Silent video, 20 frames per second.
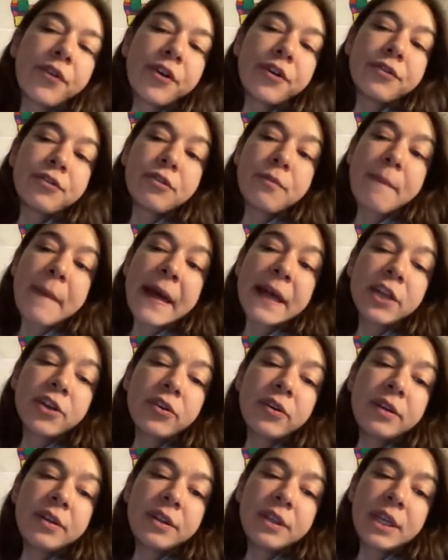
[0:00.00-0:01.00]
Were the
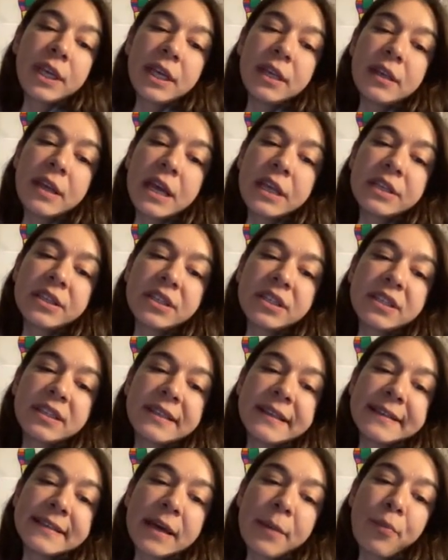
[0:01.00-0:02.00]
Bedouin
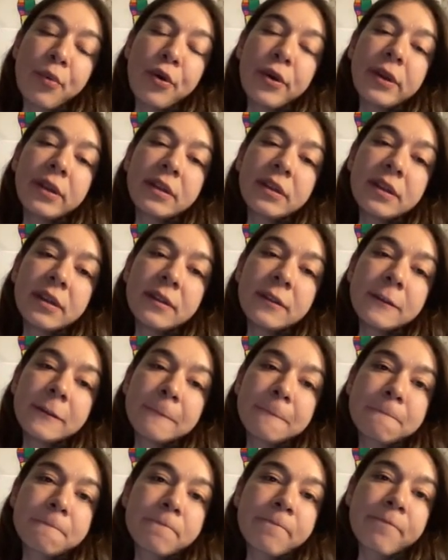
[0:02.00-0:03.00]
teenagers disappointed
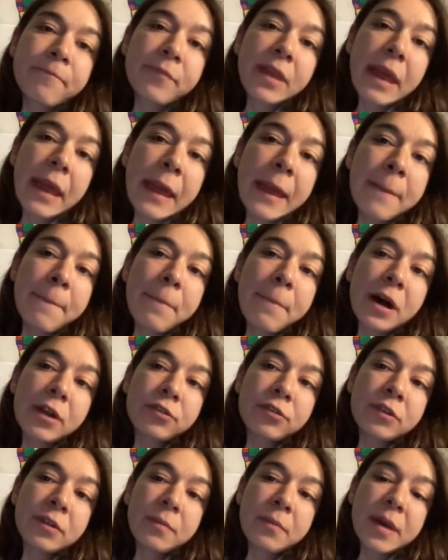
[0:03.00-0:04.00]

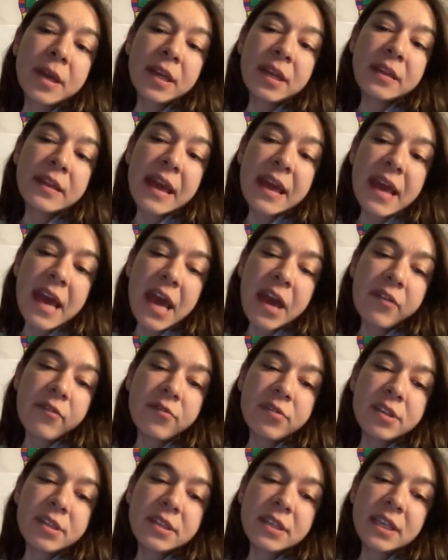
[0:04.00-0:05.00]
about the money they
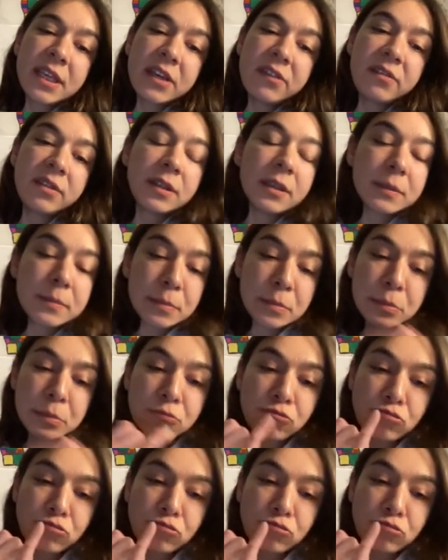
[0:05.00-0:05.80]
have received?